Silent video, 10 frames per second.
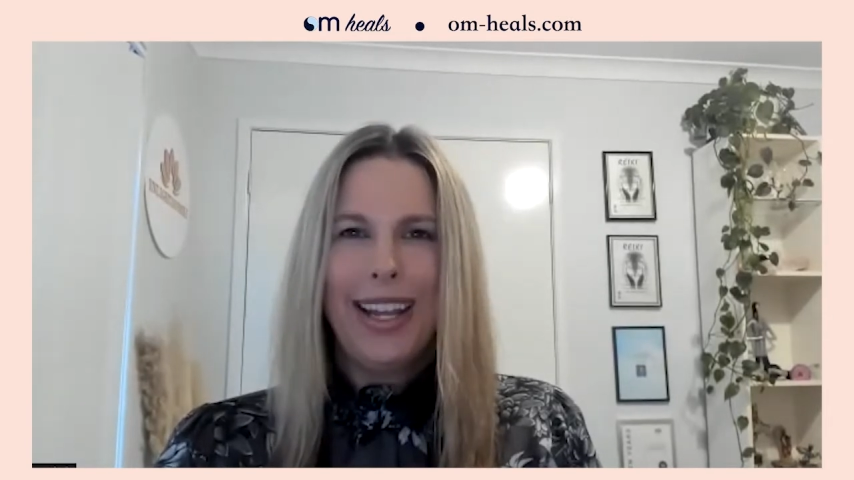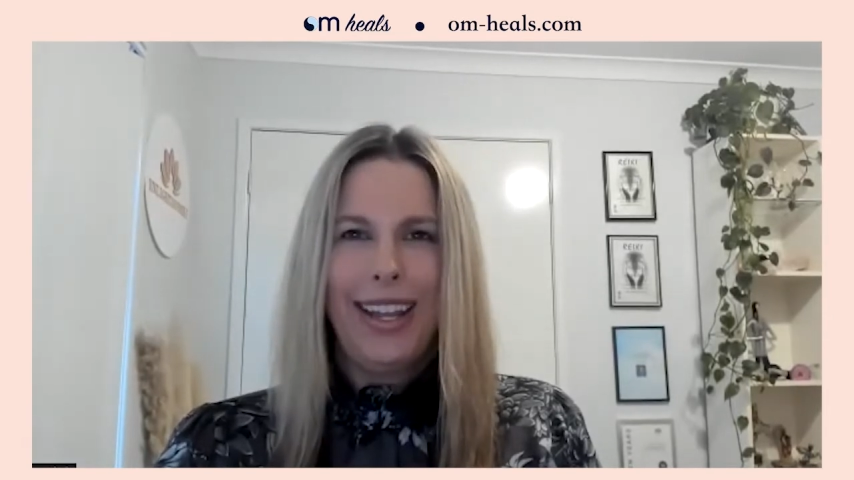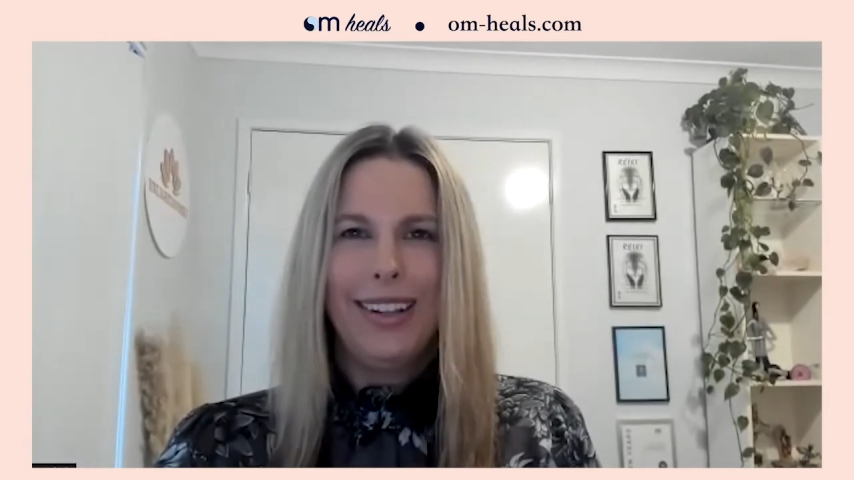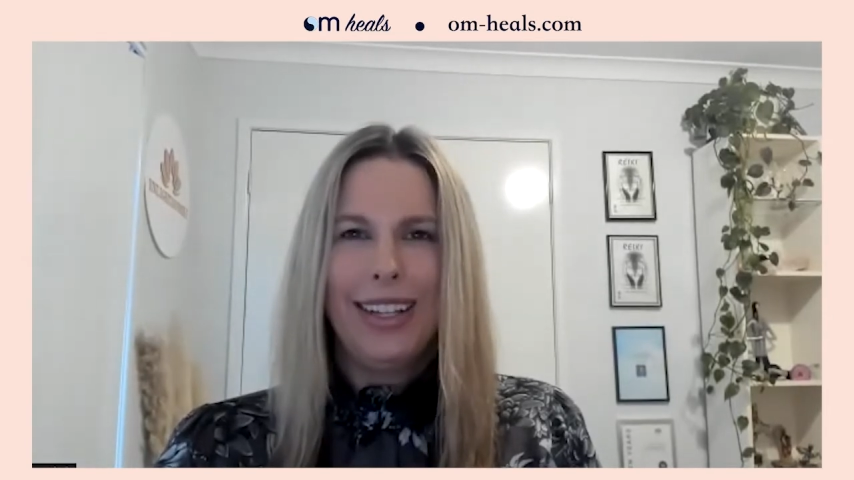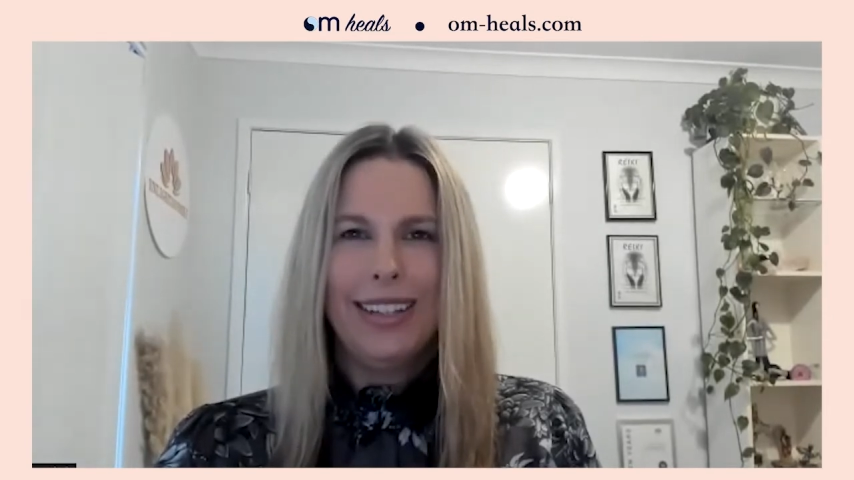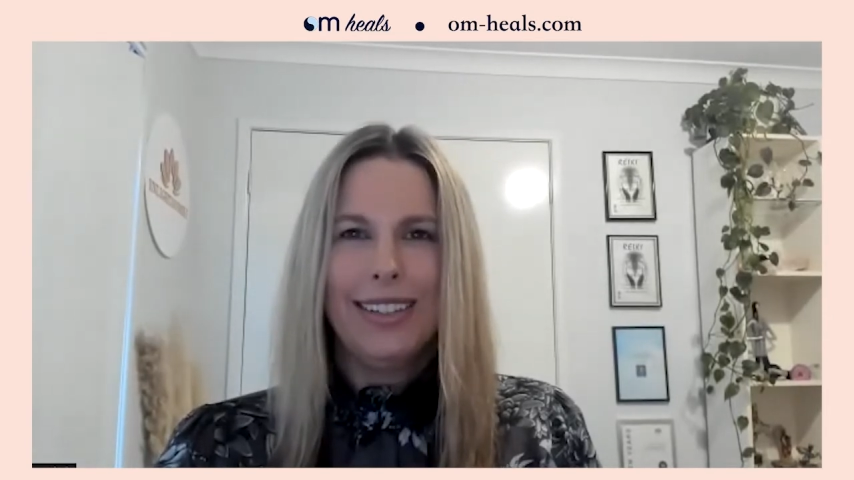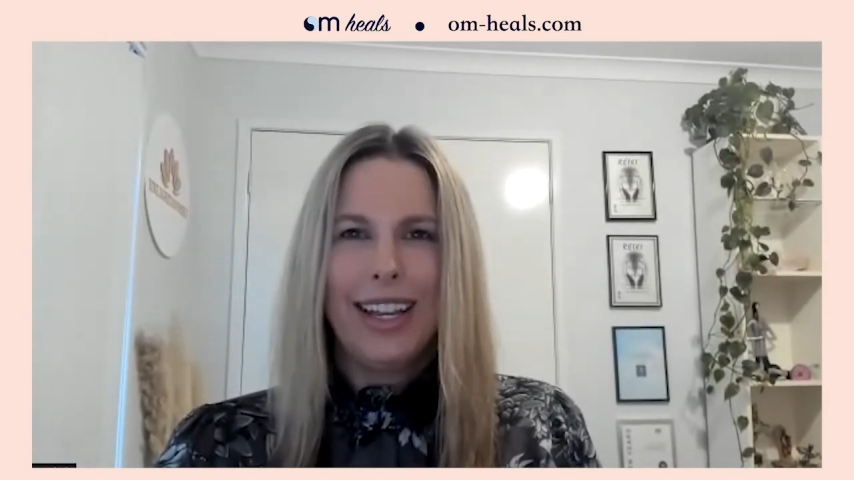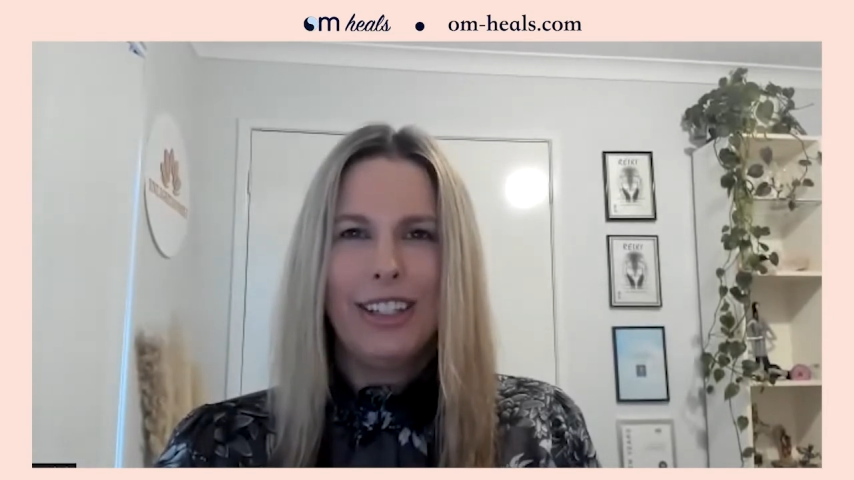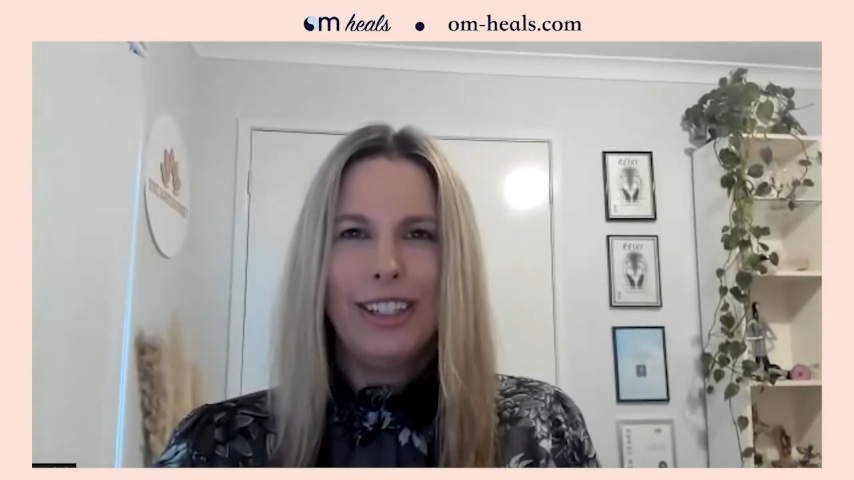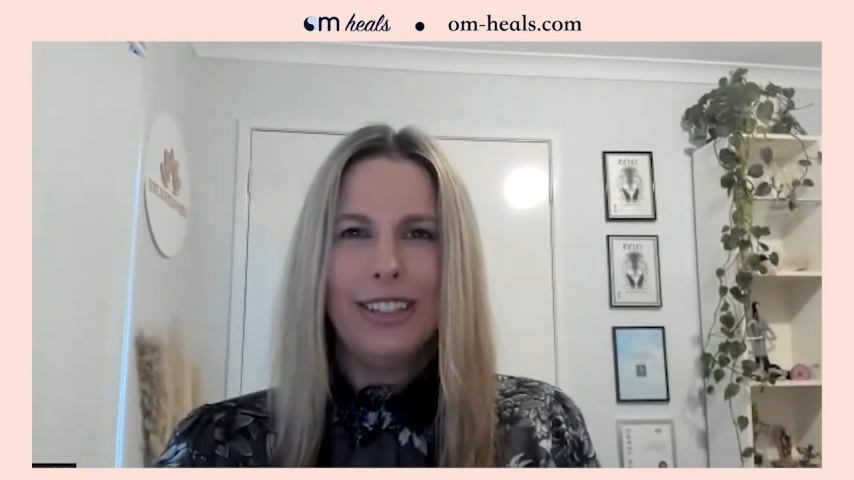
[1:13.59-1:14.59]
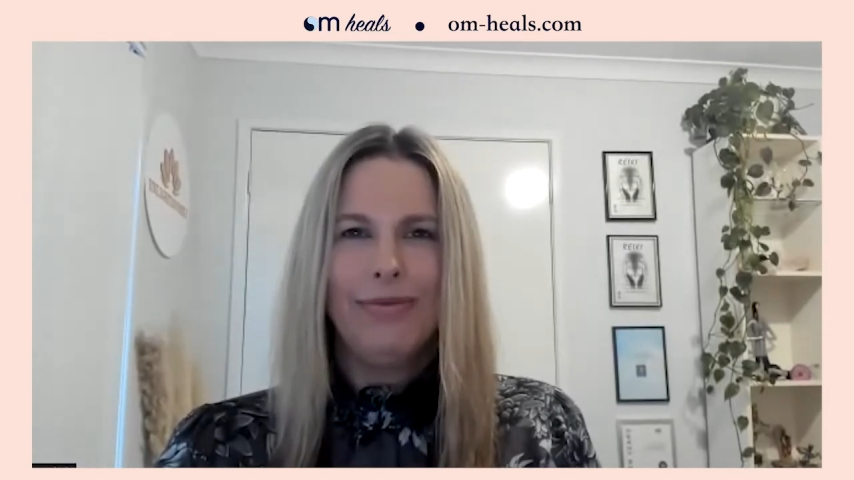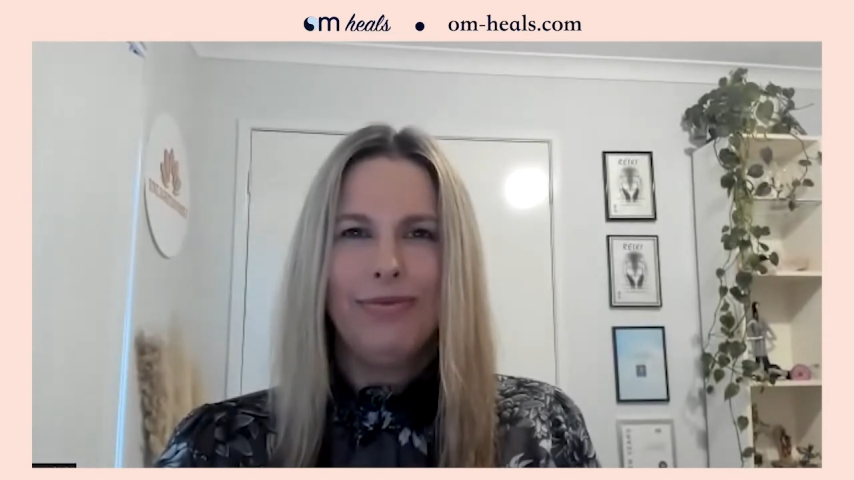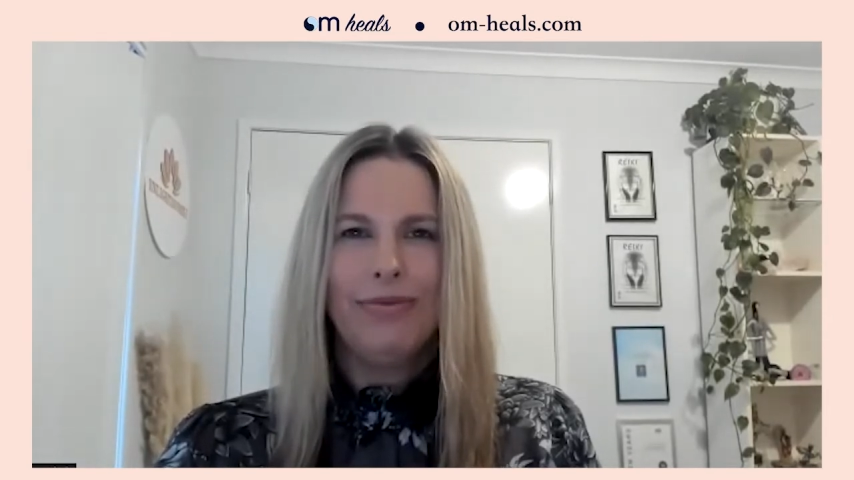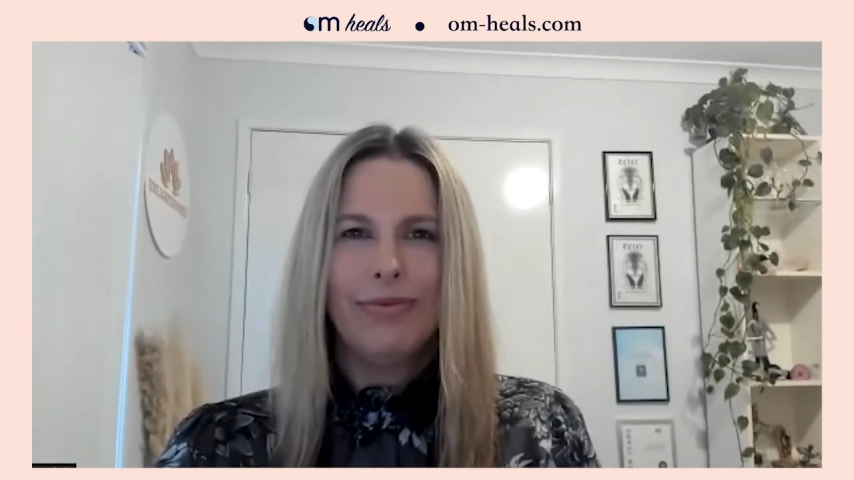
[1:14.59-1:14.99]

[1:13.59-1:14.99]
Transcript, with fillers: healing session.